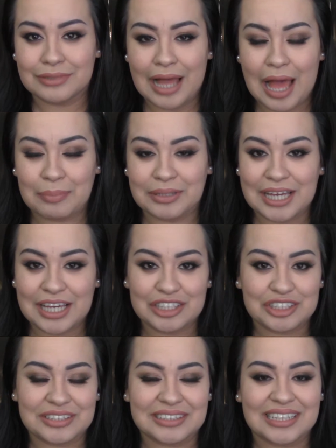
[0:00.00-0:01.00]

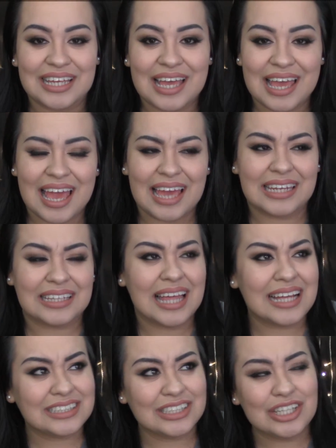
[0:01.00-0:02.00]
application, and it
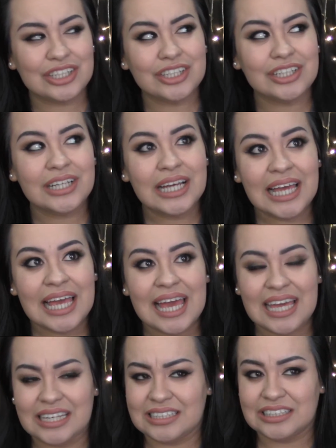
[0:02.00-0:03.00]
lasts longer,
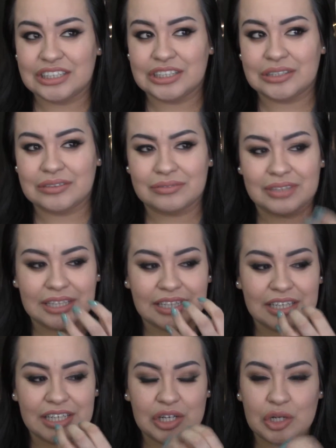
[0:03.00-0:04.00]
and it doesn't like
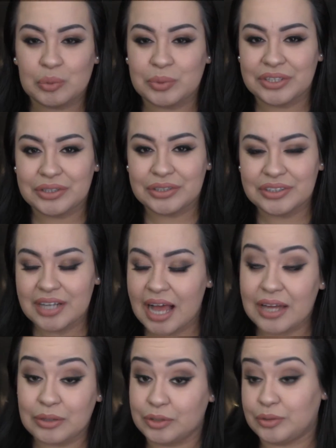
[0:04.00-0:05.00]
get all weird.
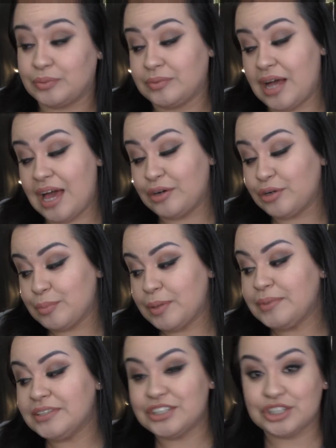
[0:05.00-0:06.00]
I don't know,
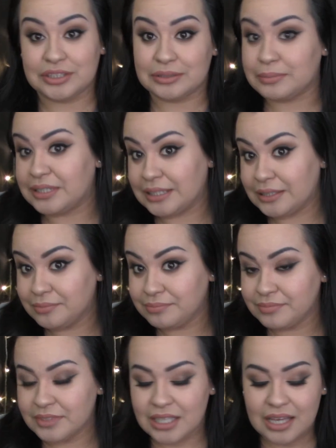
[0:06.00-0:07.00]
maybe it's just me,
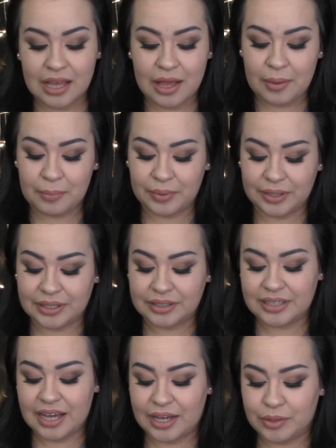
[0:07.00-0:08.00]
but
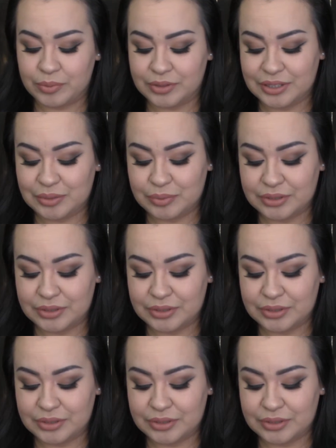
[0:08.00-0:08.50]
yeah, I really